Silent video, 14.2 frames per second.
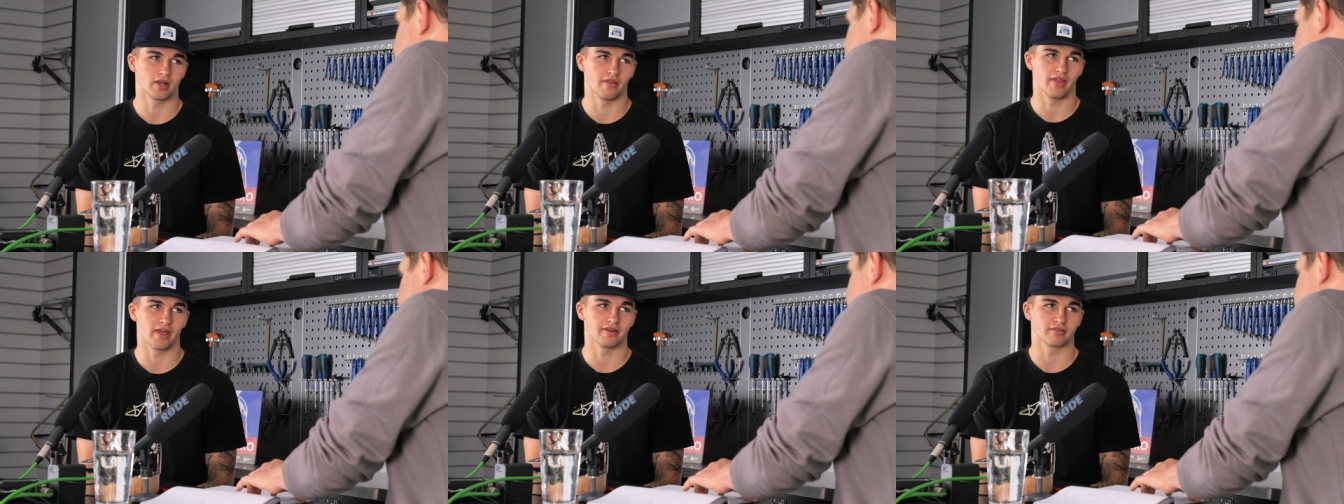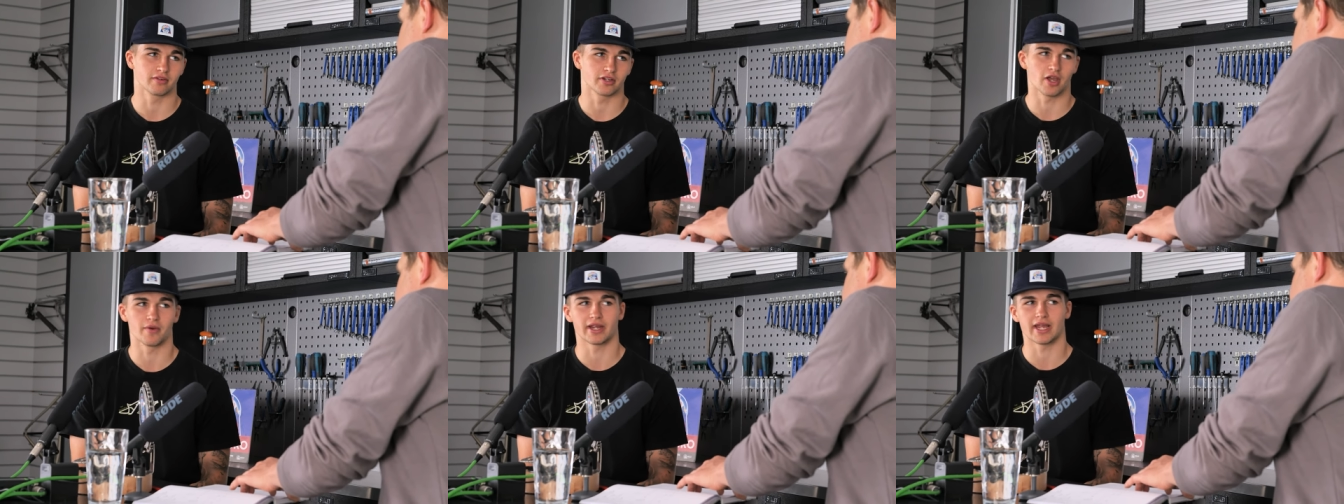and then
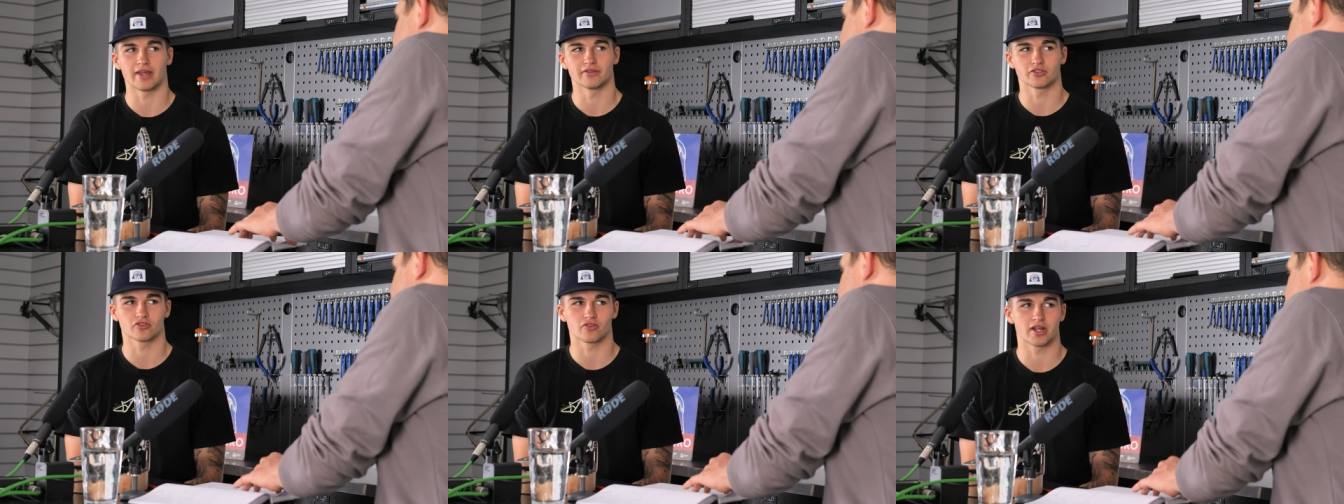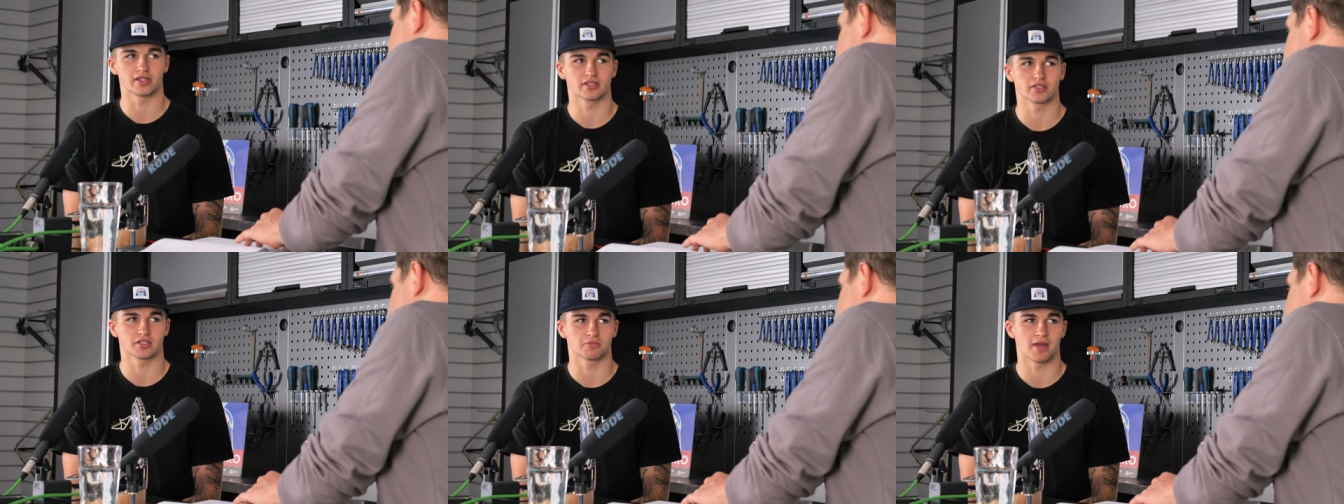go again
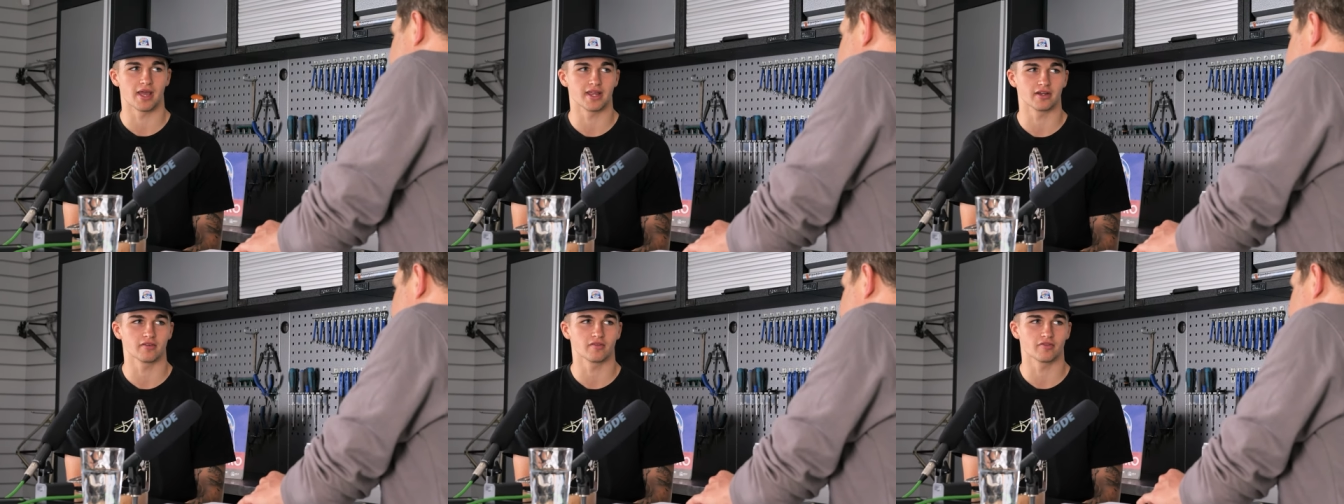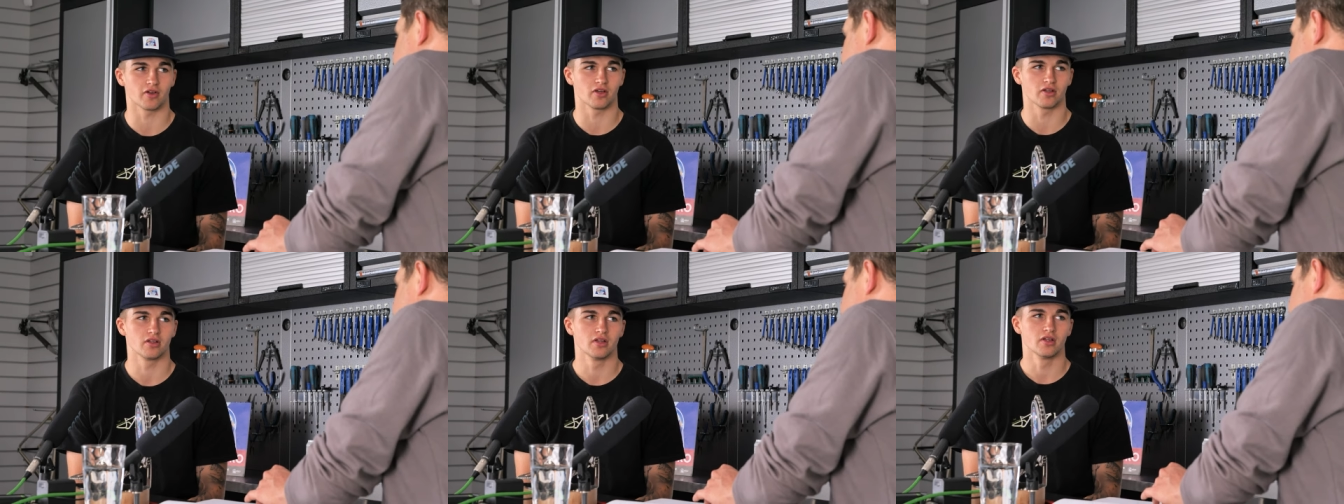straight to Spain
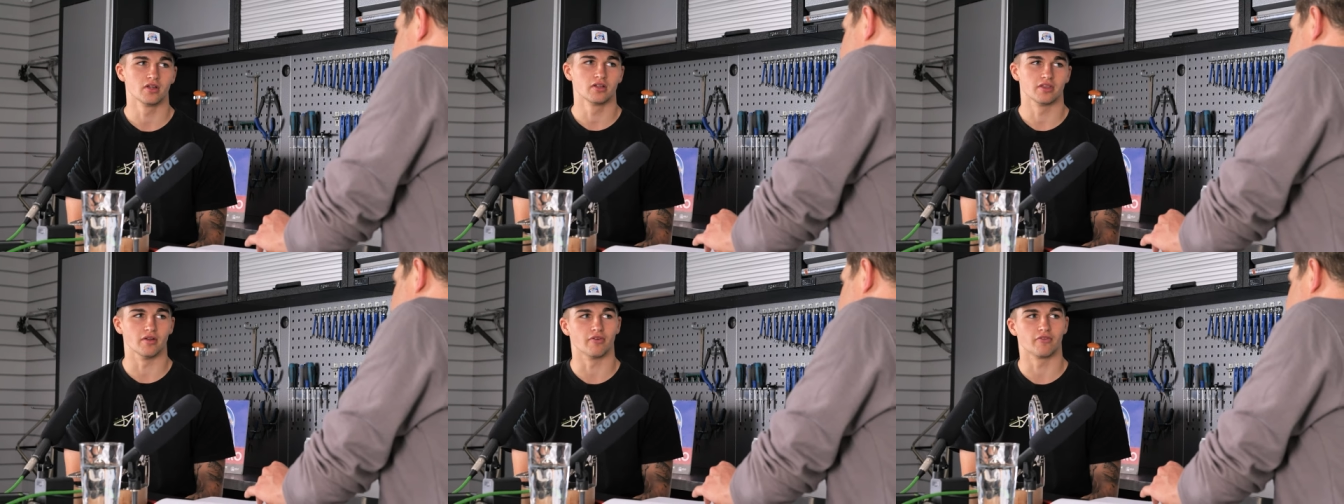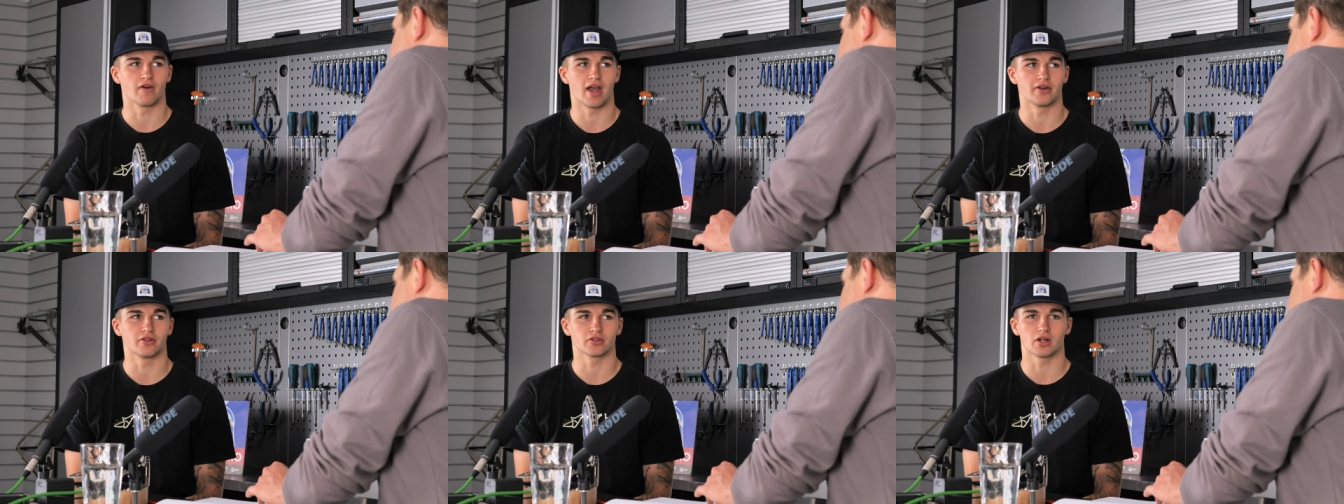for the
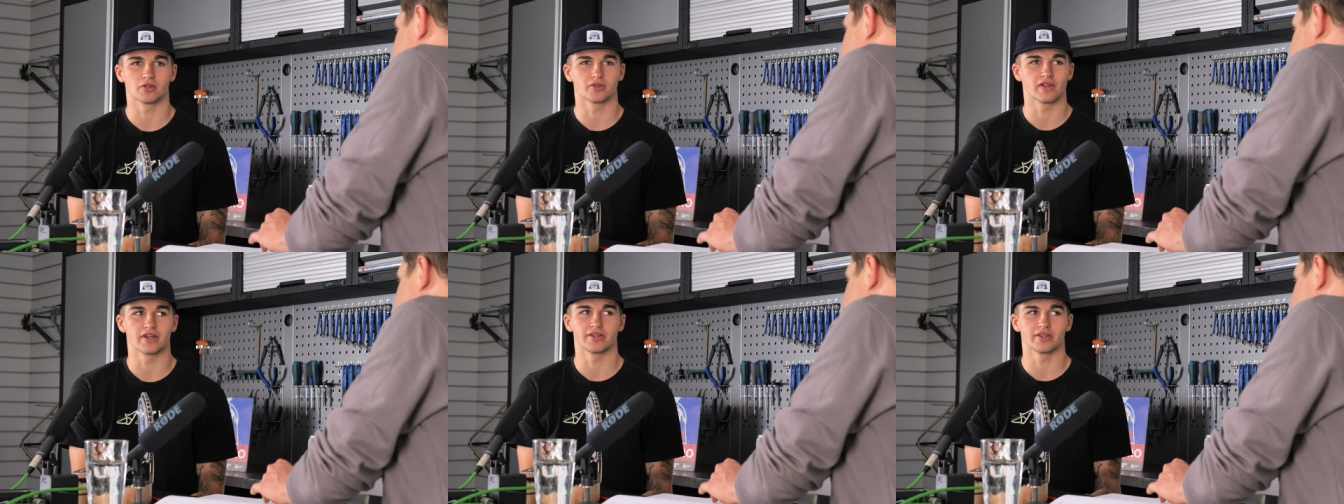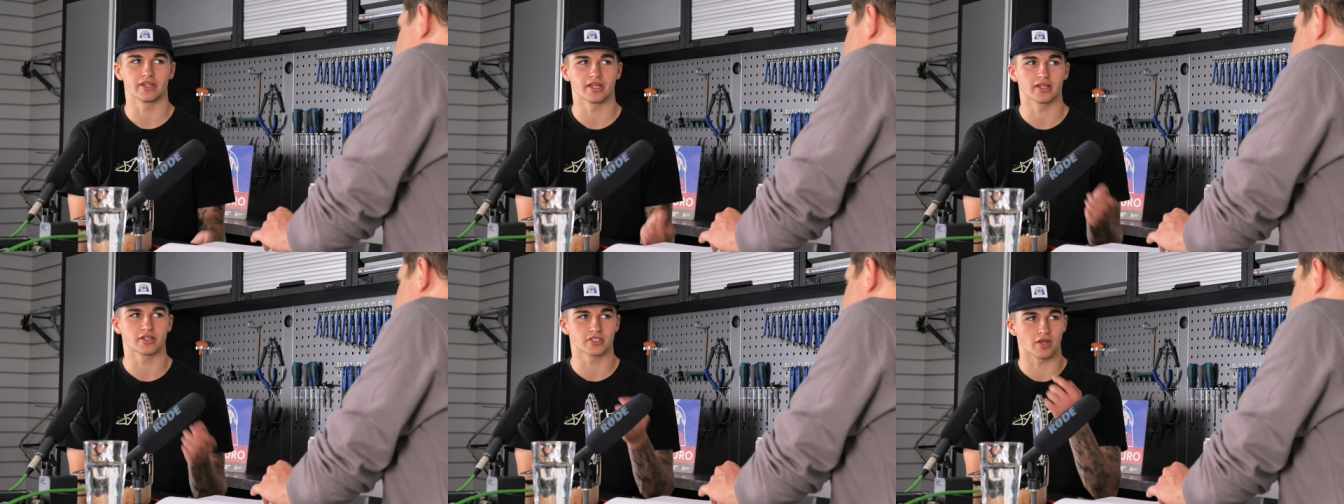final gold event of the year.